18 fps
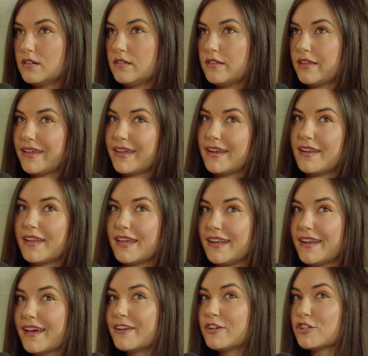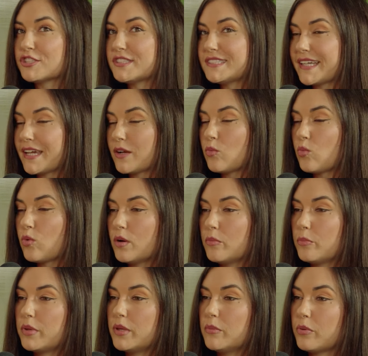and and understand
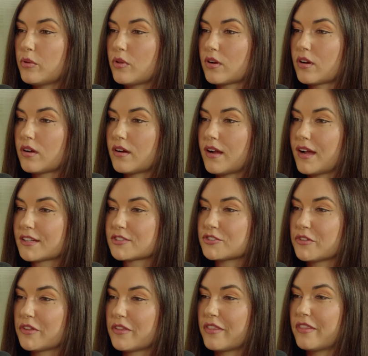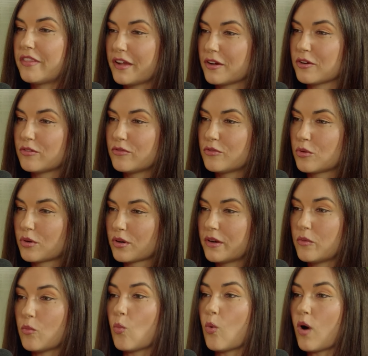what people are actually there for
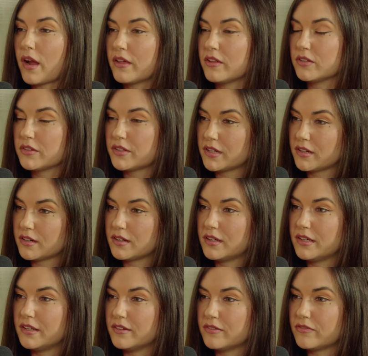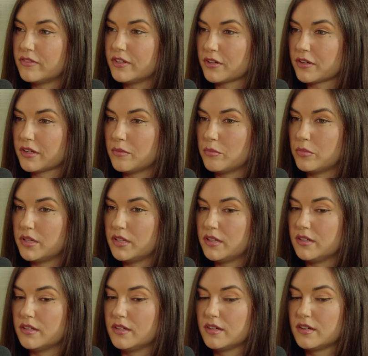and yeah. why they're there, and if they're going to
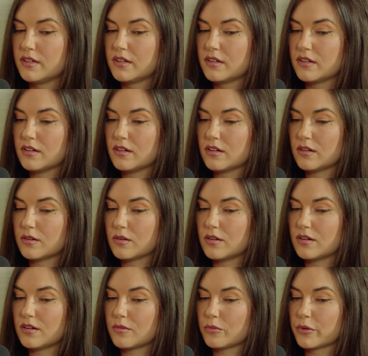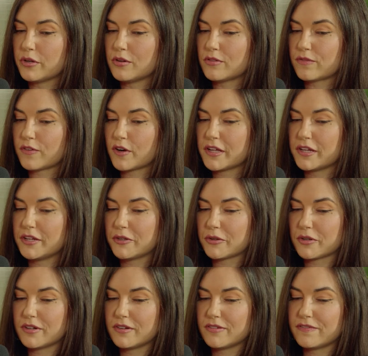be a, a real friend
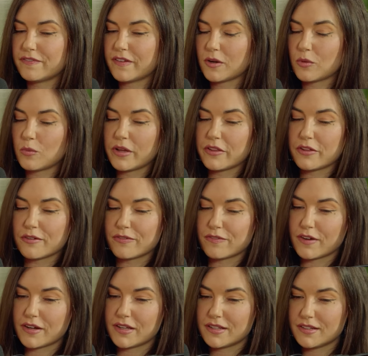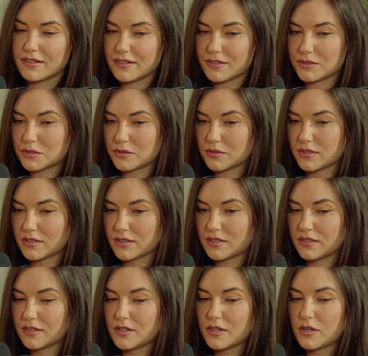or a fair weather friend
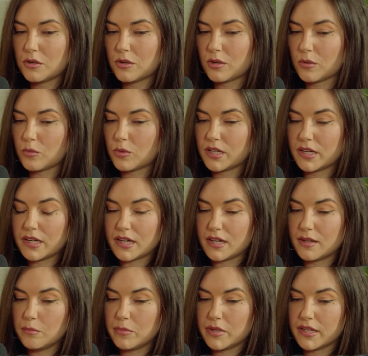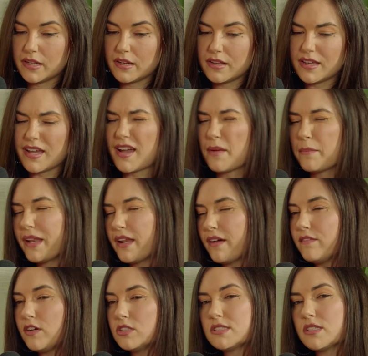or or whatnot. But yeah, I mean,
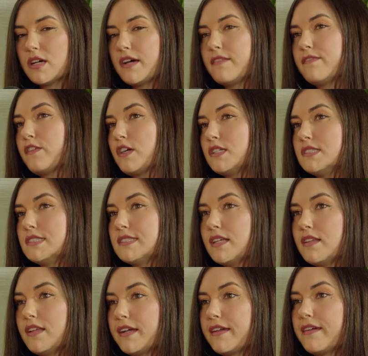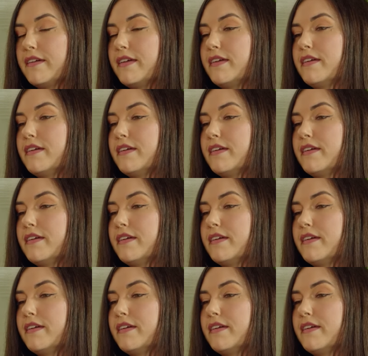I've also had friends that like,